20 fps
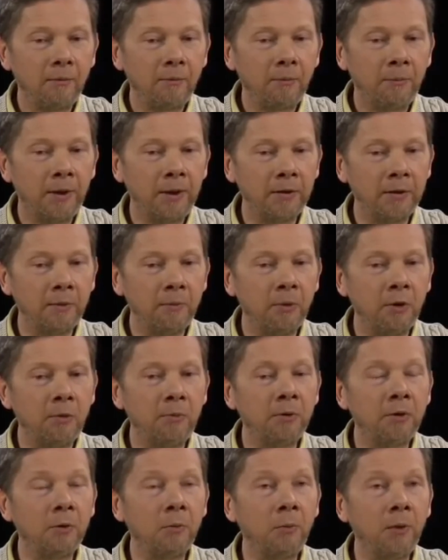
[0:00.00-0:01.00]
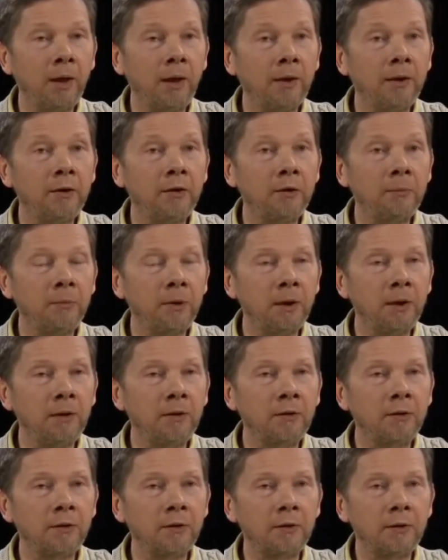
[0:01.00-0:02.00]
Present moment awareness
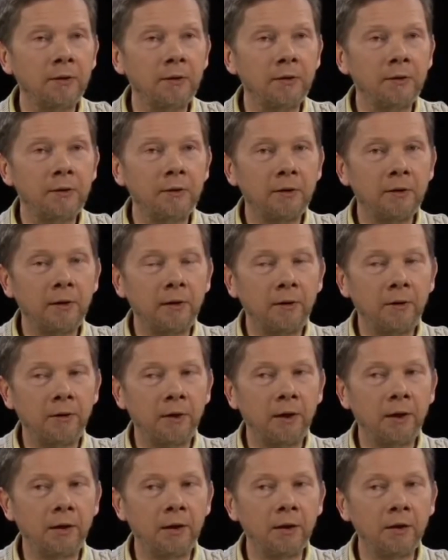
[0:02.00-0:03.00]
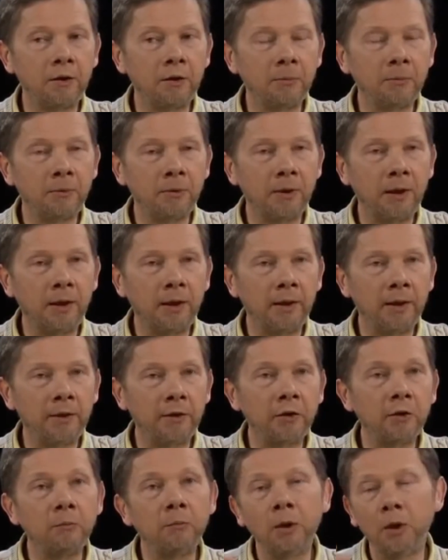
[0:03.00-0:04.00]
means thinking
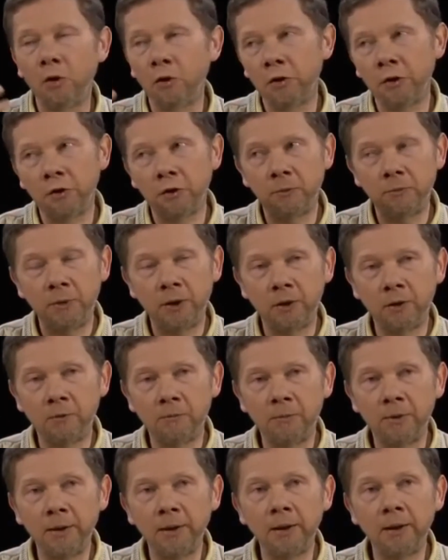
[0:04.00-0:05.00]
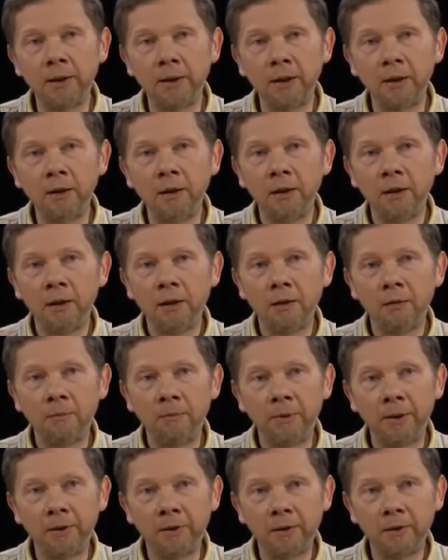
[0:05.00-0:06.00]
subsides, may not disappear completely,
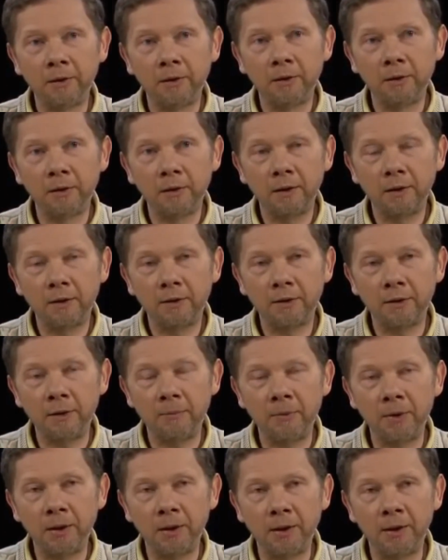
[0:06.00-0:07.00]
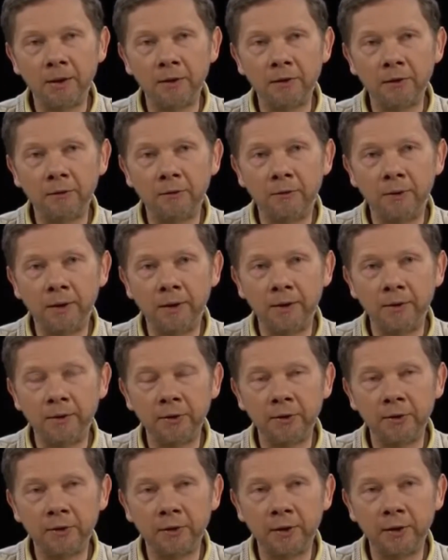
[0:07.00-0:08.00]
but something else
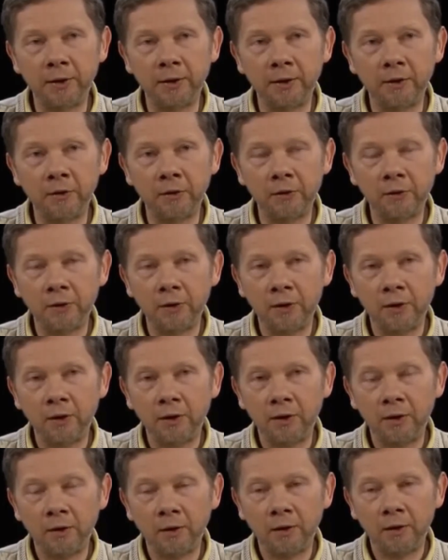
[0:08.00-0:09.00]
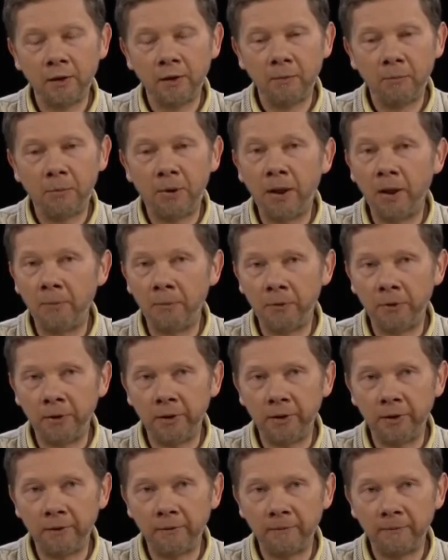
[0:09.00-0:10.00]
arises that is
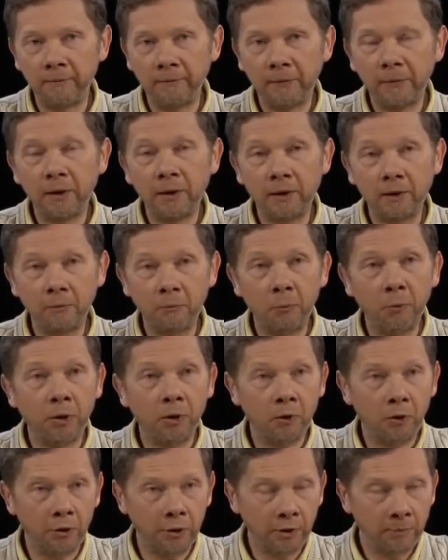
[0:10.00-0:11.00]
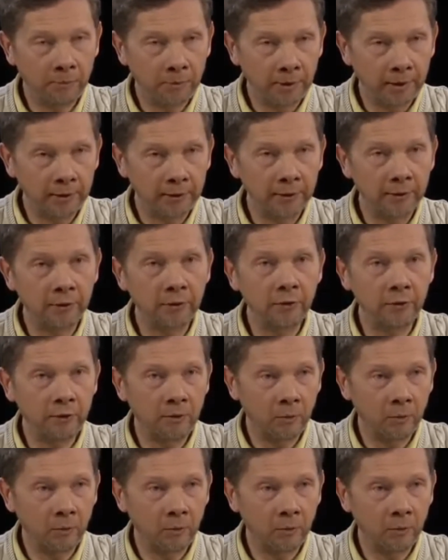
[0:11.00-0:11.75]
primary. We call it presence or